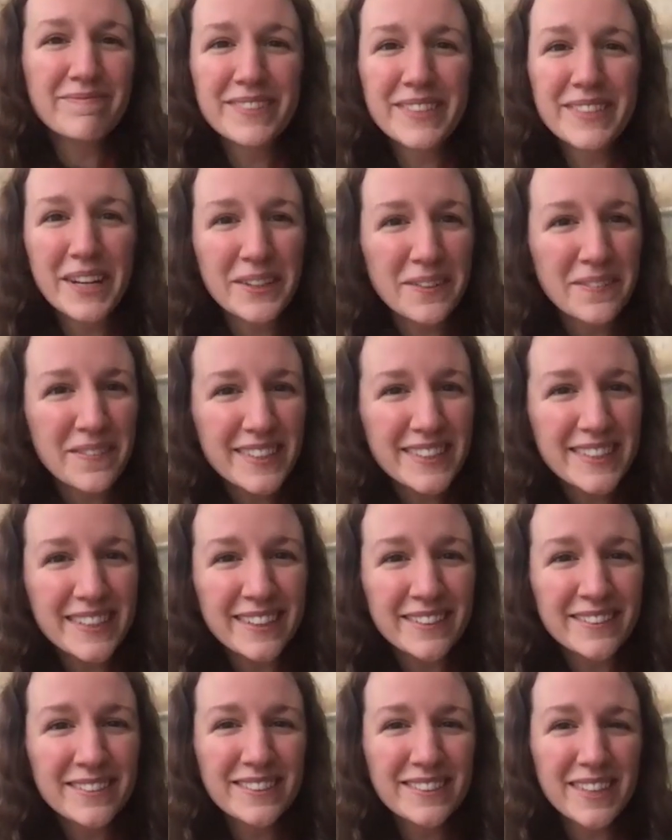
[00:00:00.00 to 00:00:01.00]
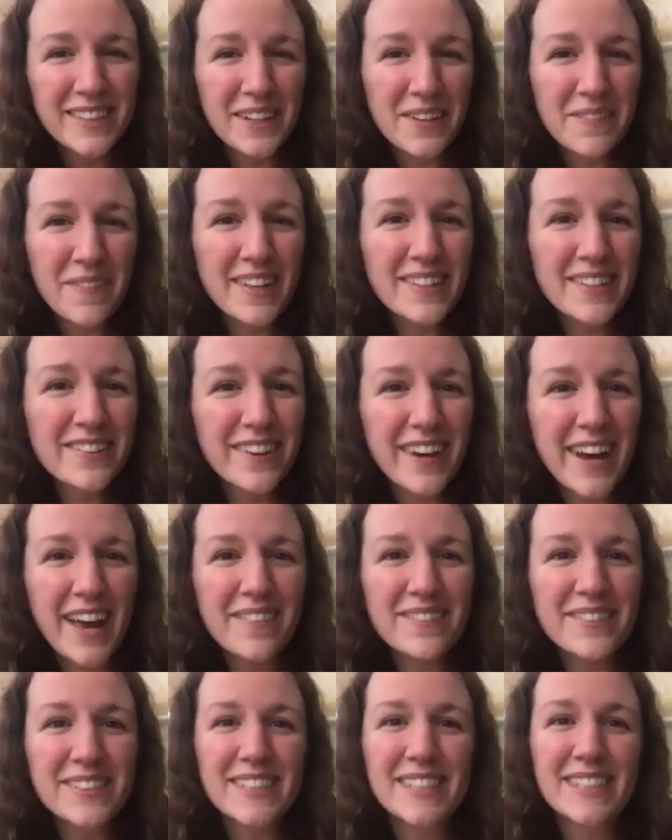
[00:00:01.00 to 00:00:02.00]
documentary
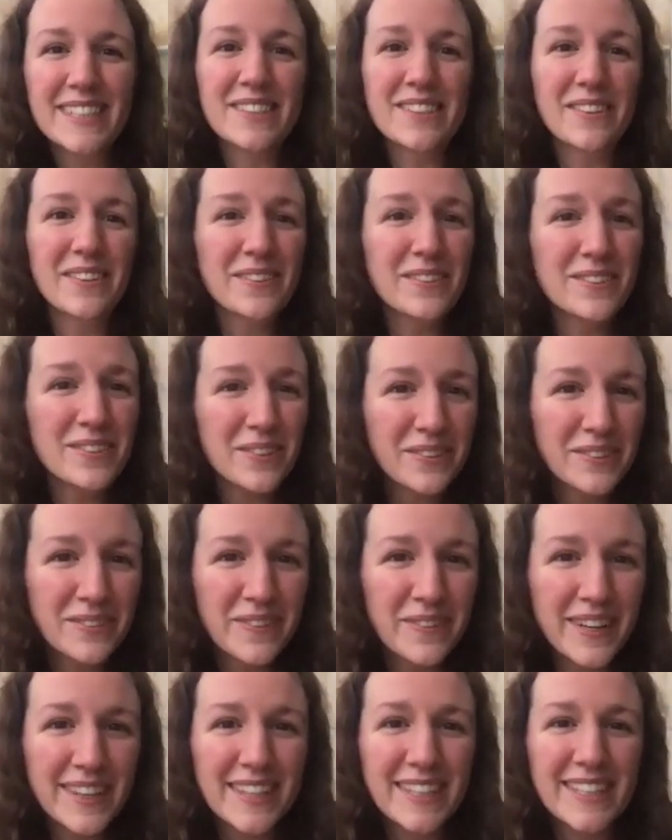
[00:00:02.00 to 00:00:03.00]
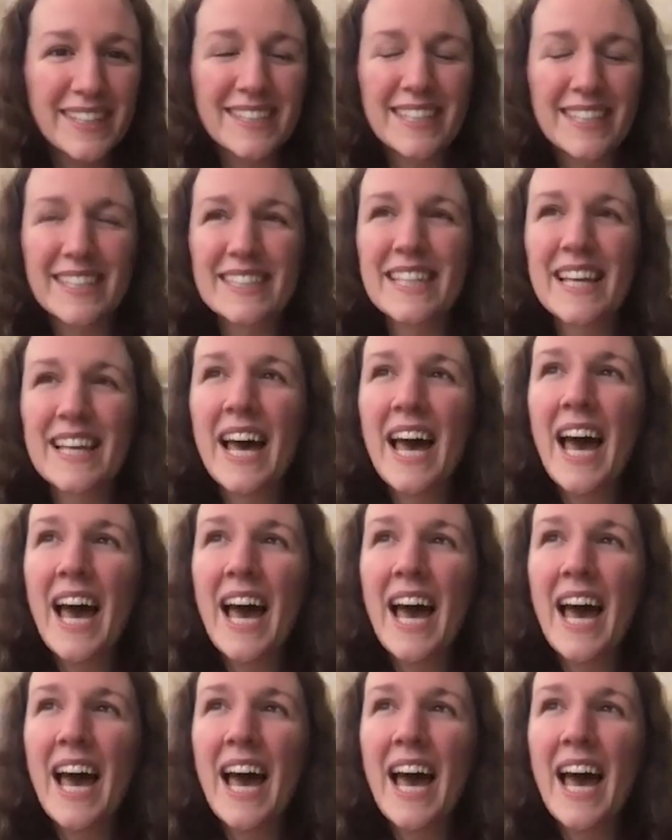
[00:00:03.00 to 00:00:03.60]
evidence, or you talk to witnesses.